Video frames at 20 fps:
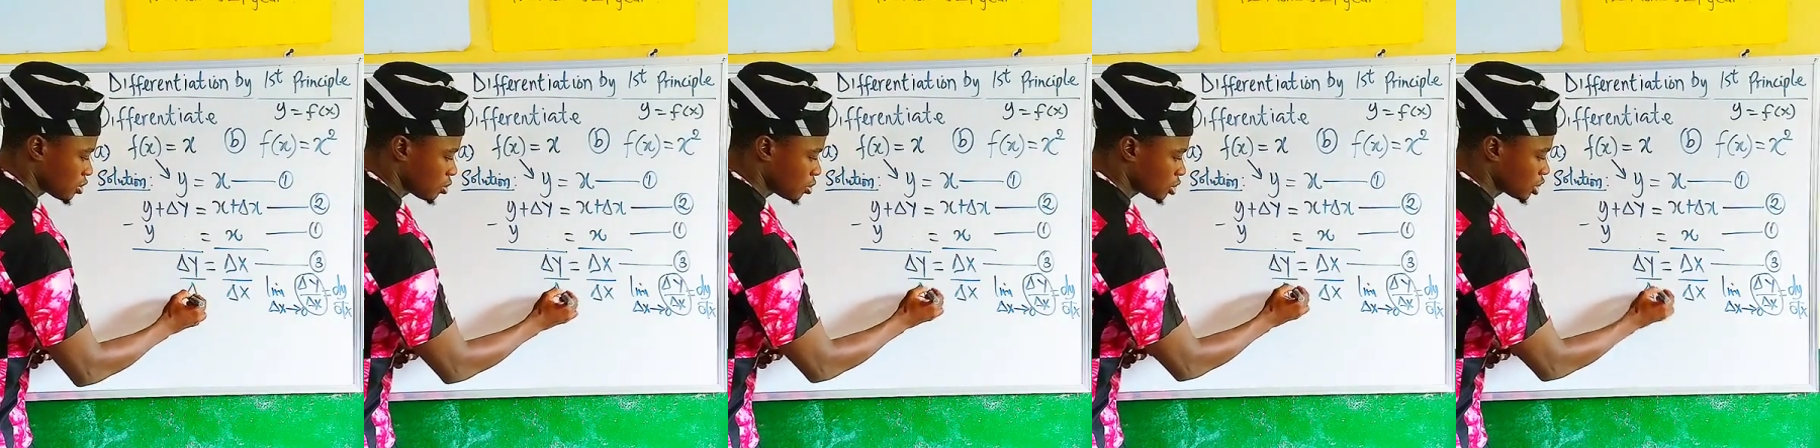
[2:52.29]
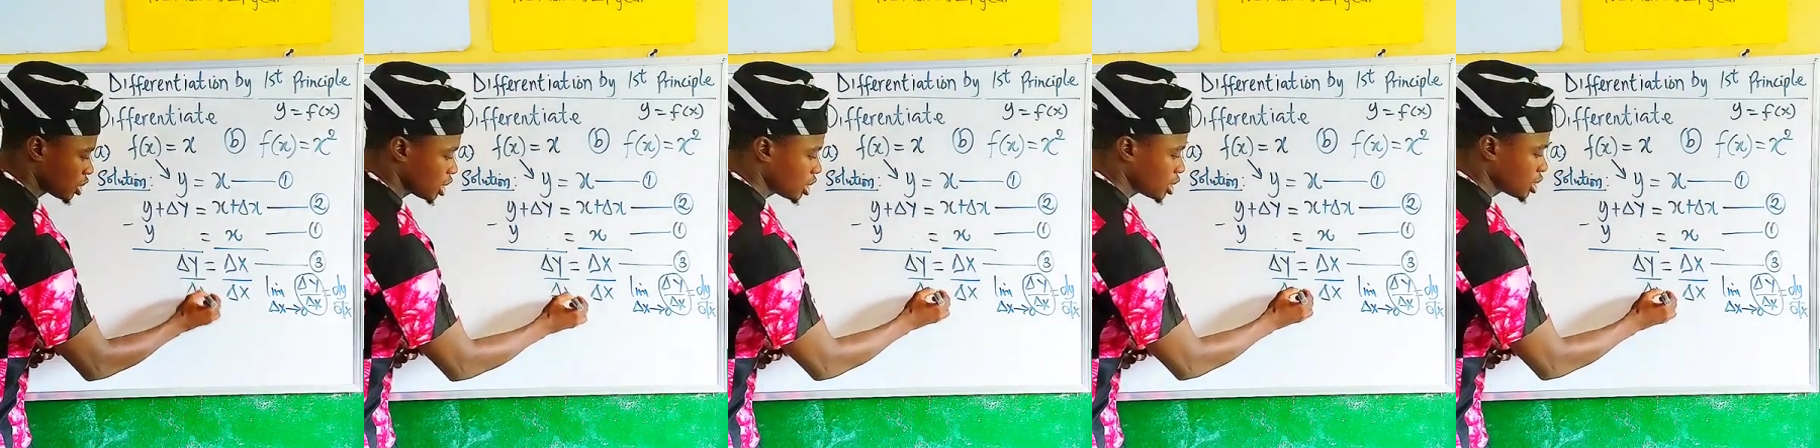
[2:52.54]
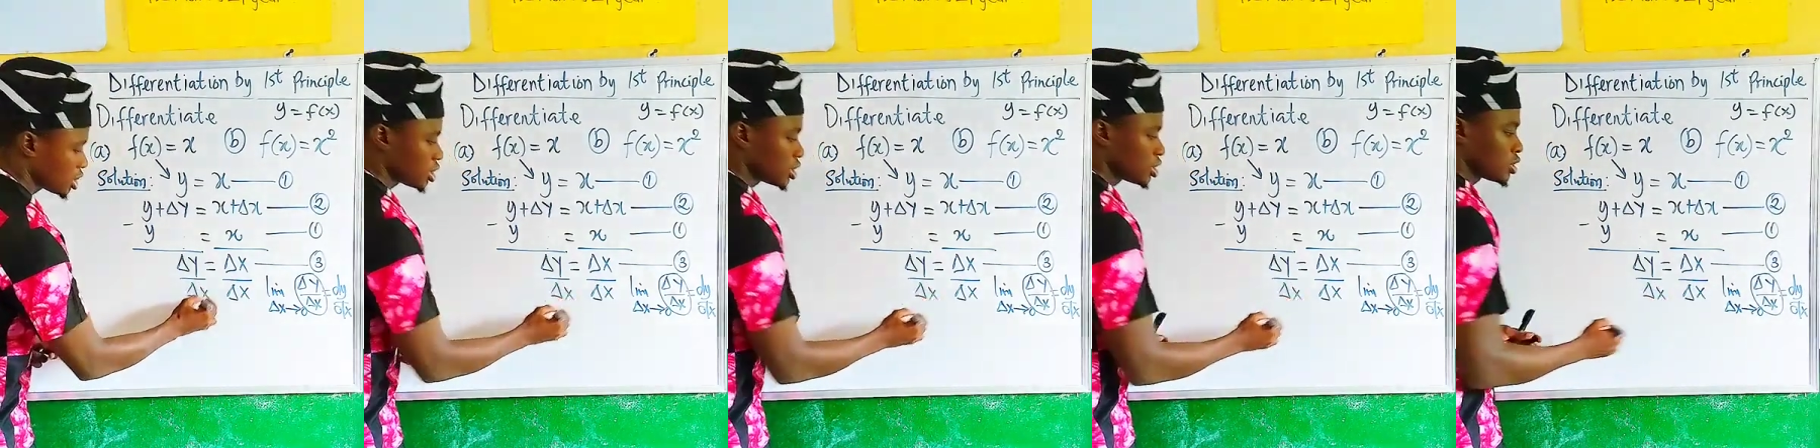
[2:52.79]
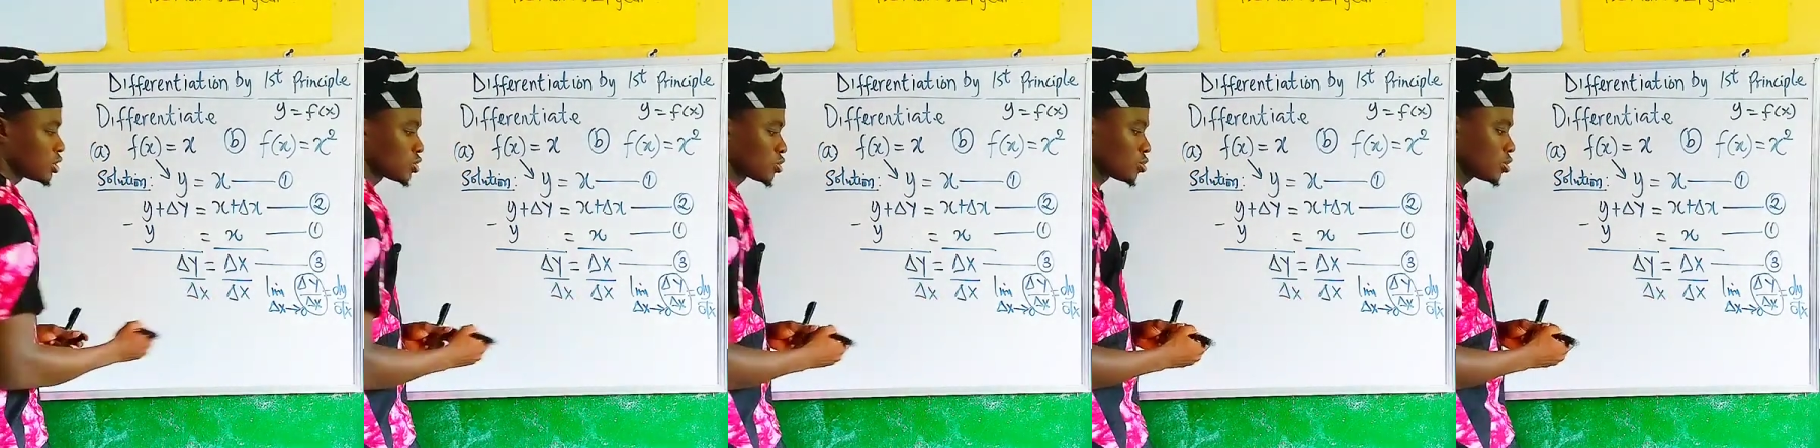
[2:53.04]

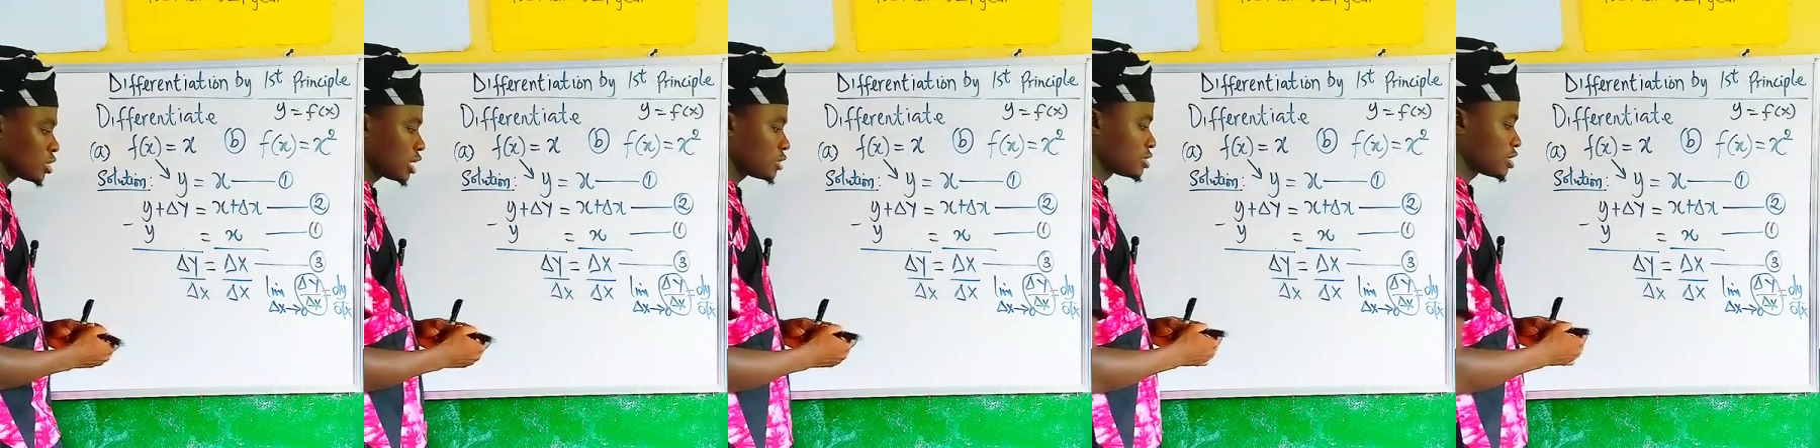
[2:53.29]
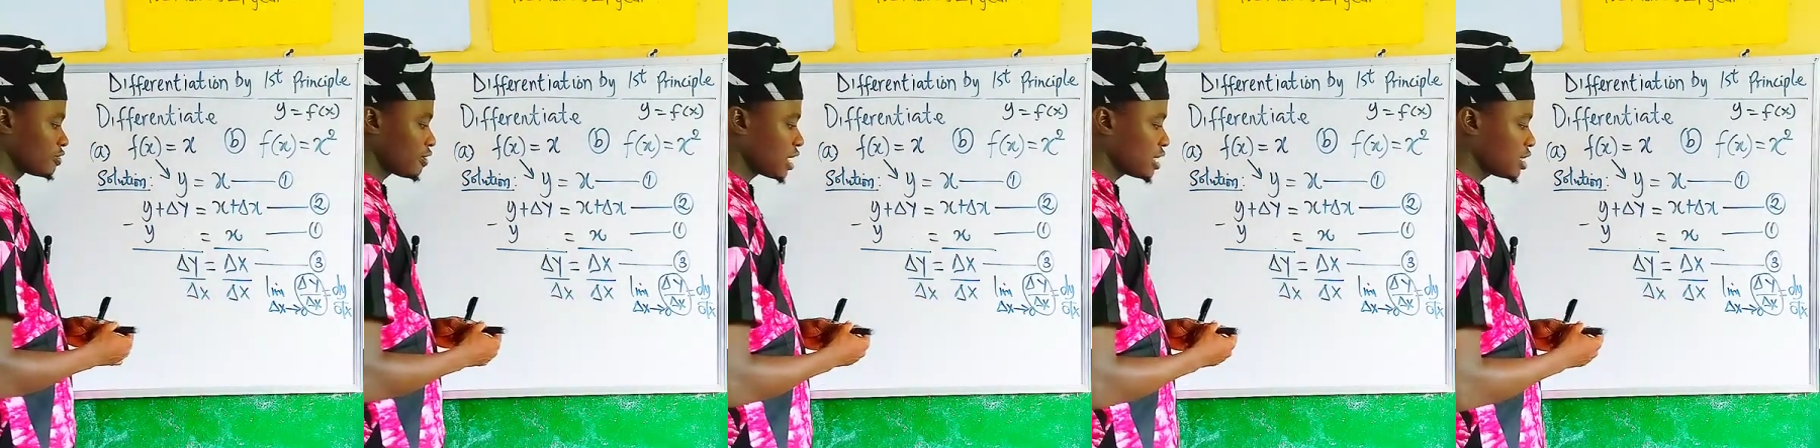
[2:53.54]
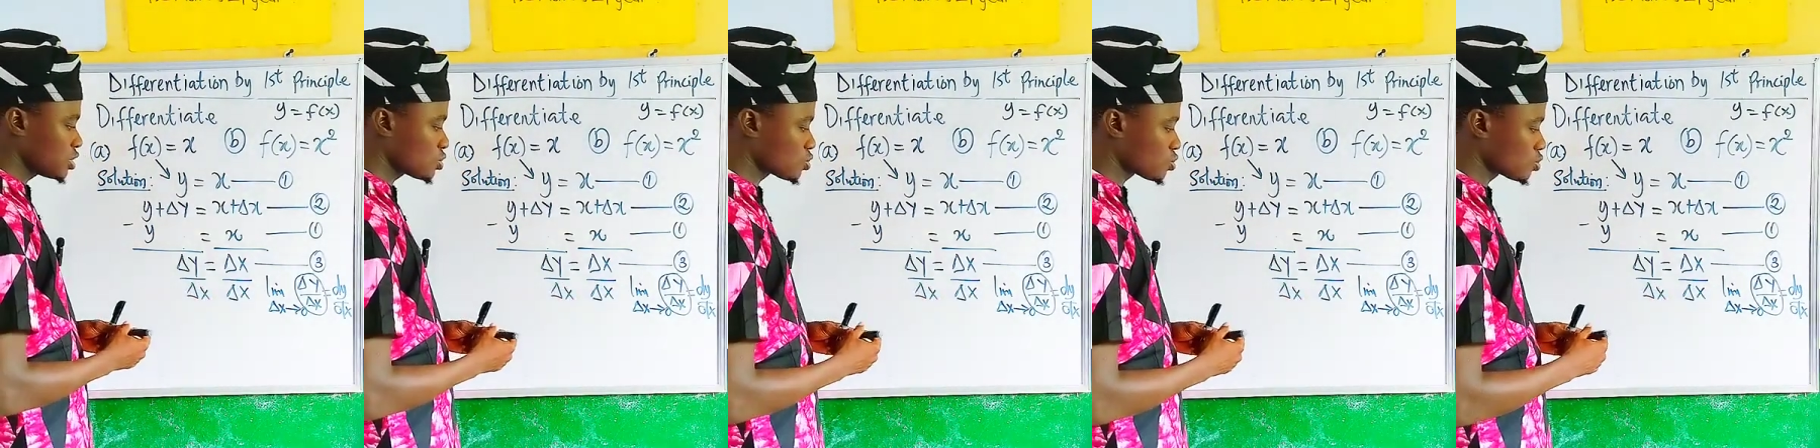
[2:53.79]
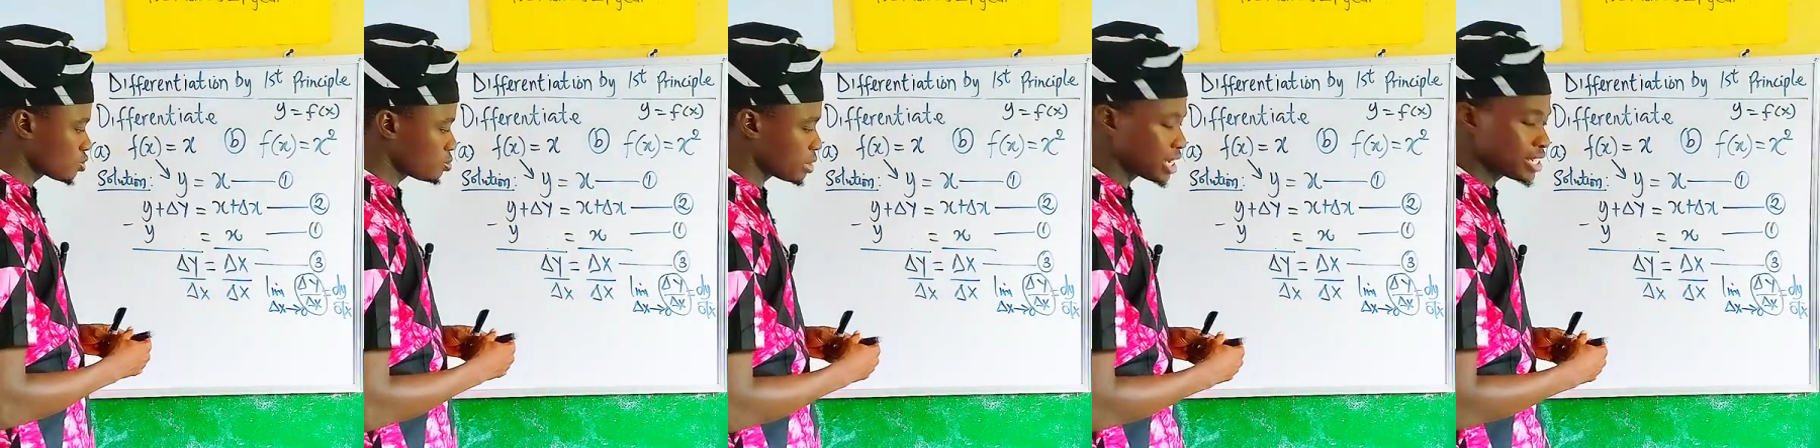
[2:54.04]
Okay, so now dividing
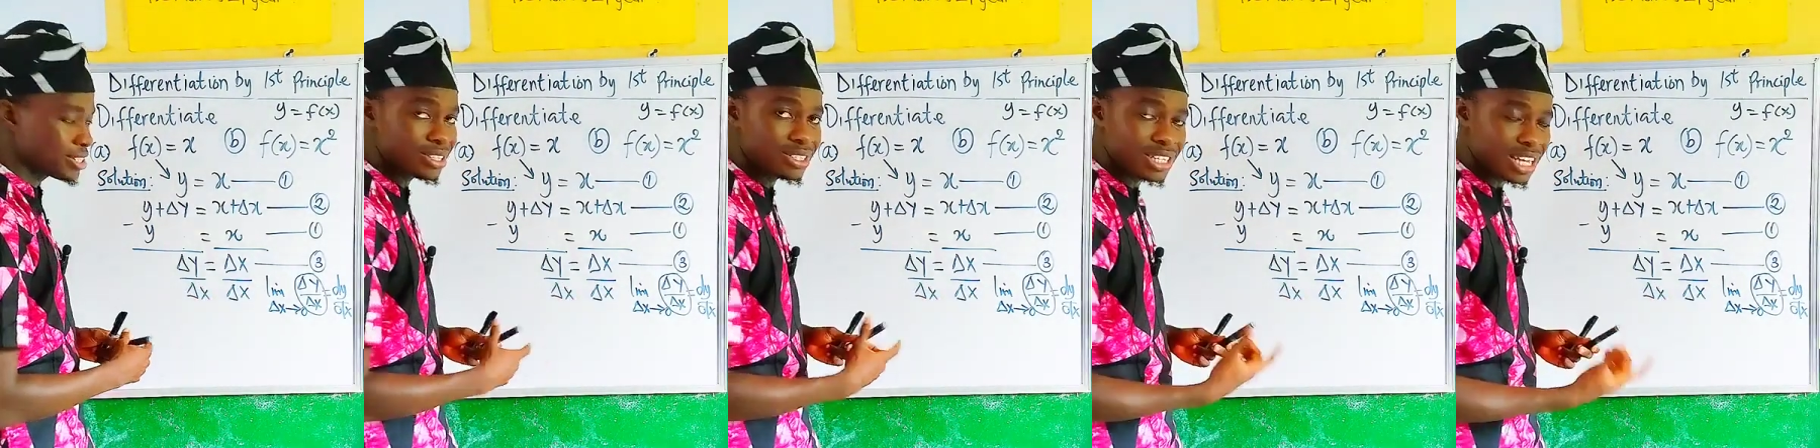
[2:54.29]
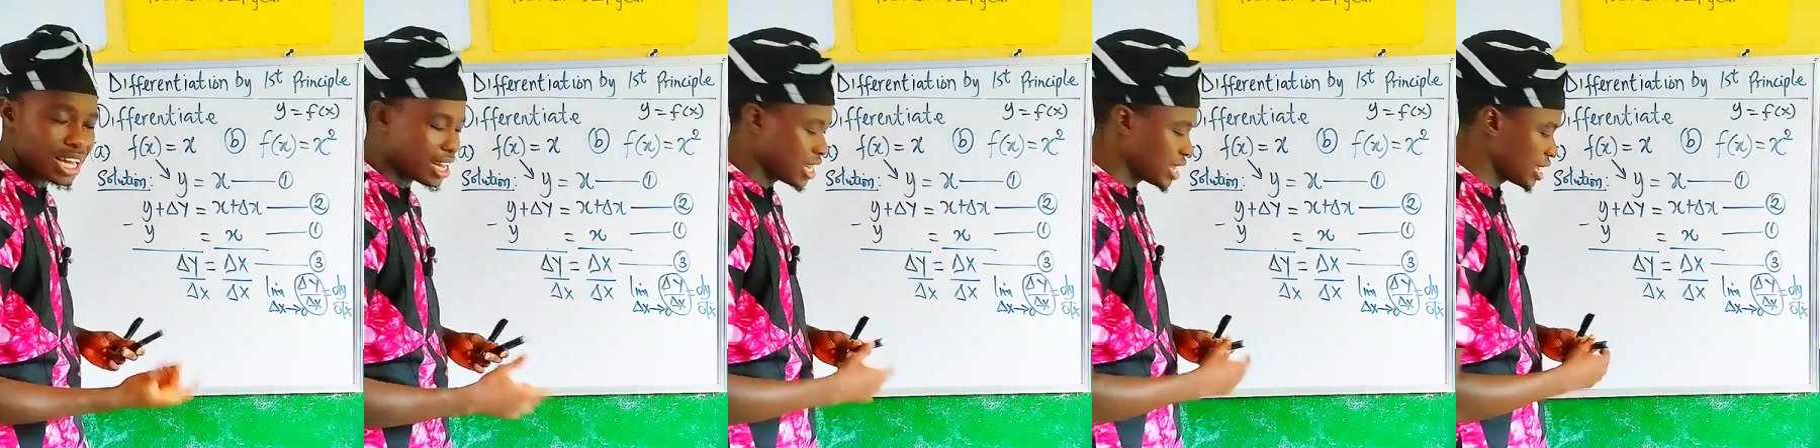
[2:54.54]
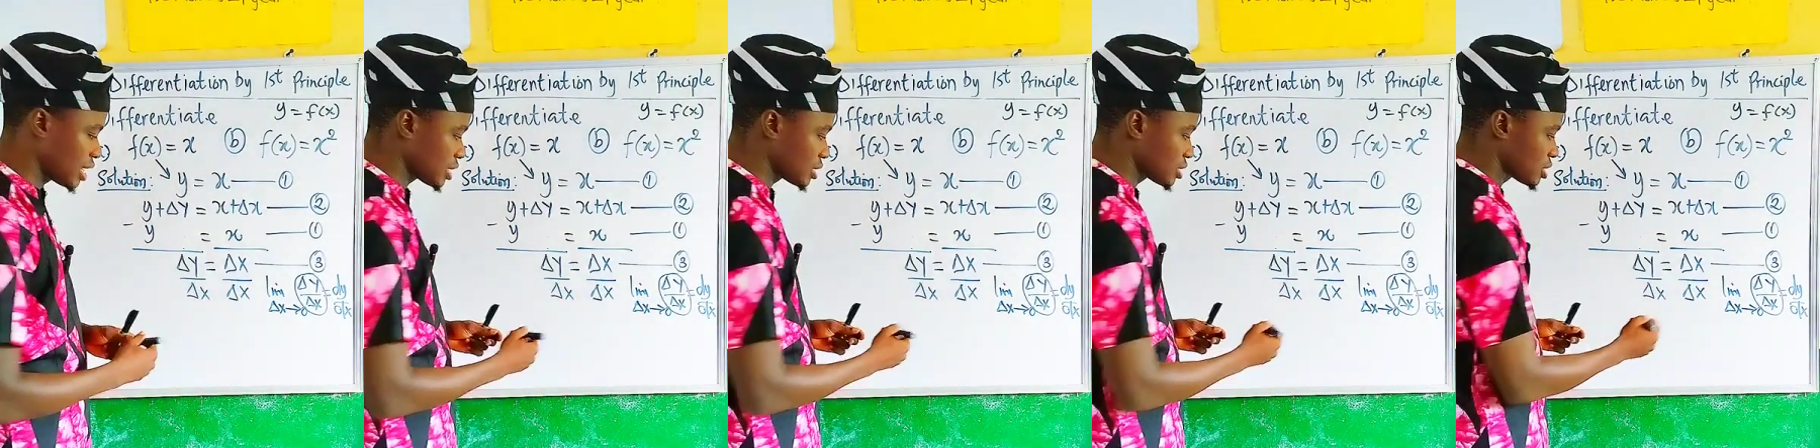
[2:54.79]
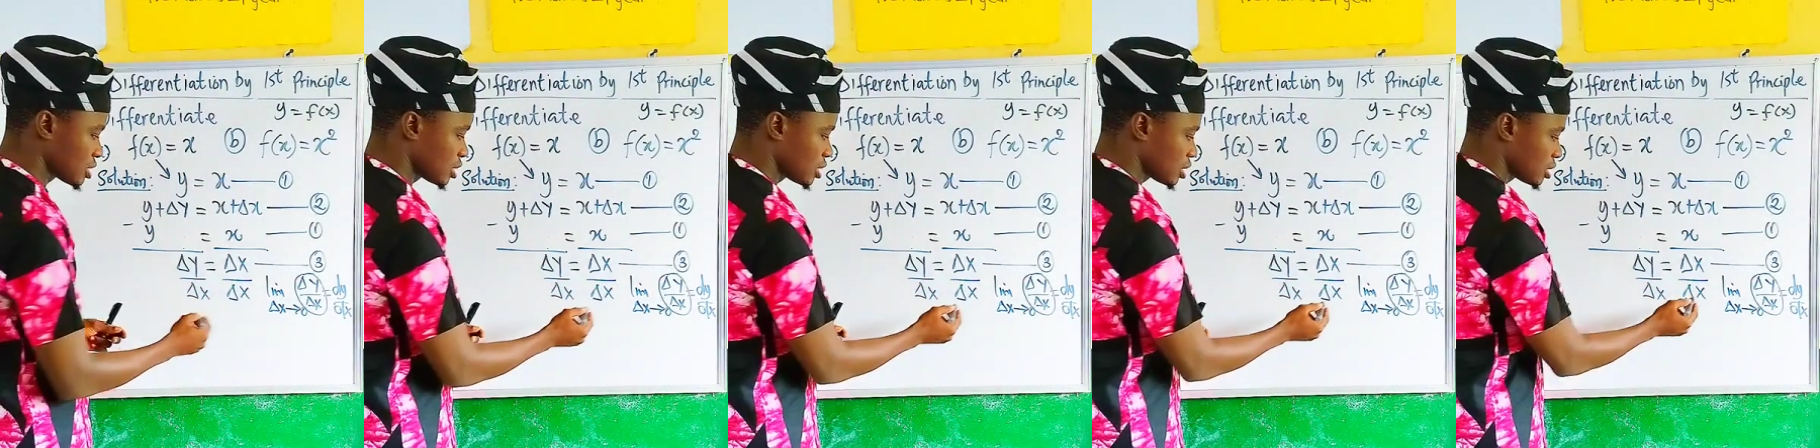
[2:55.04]
through by delta
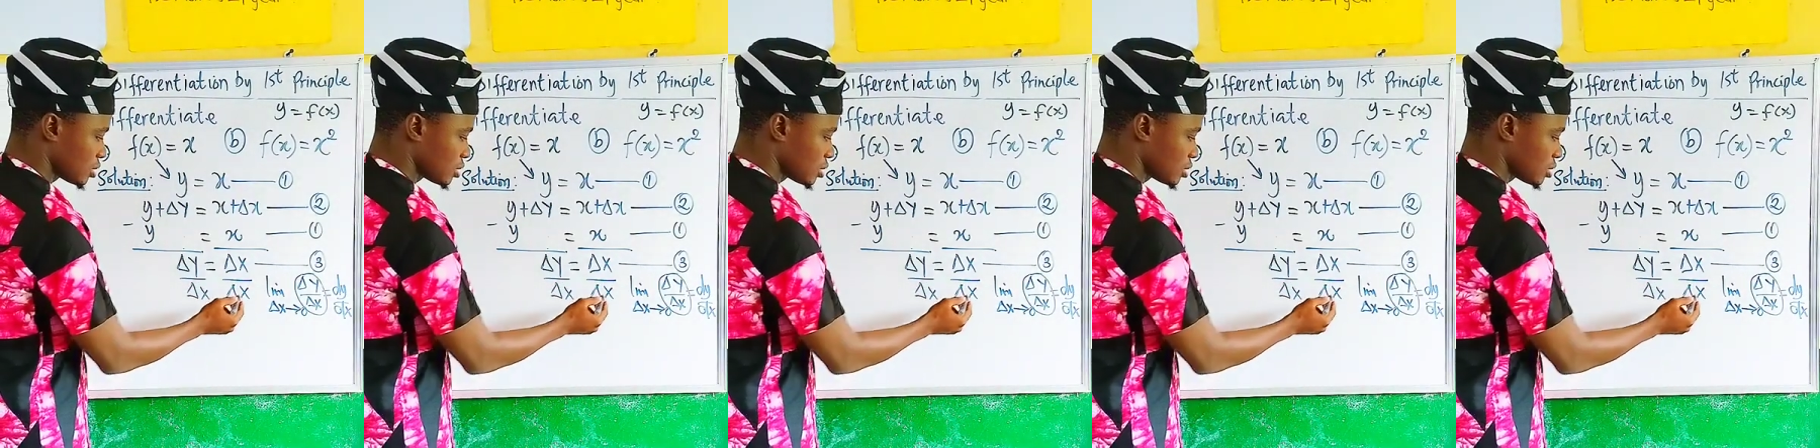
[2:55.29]
x,